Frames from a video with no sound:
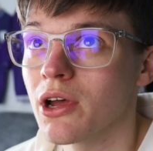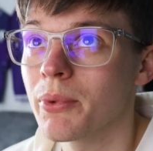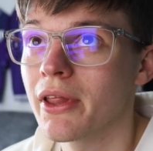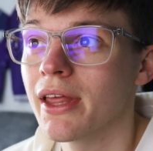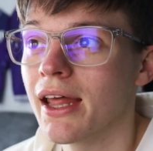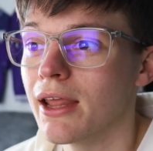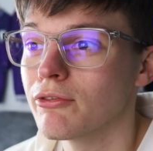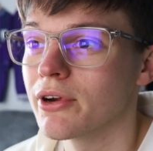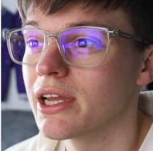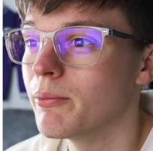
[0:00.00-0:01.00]
up their
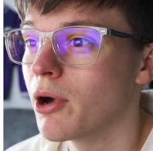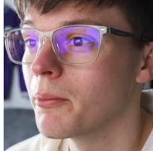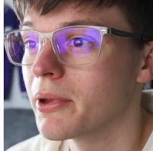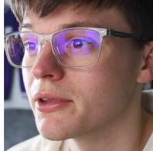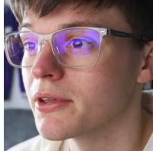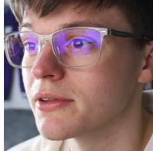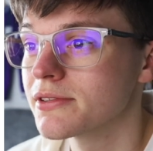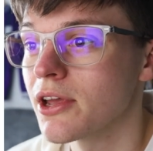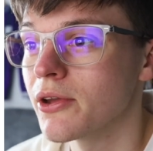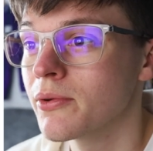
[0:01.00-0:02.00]
livery in my opinion.
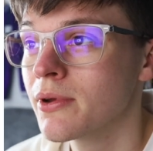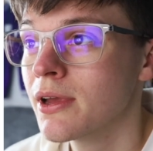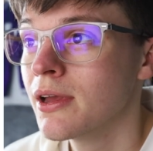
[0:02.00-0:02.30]
So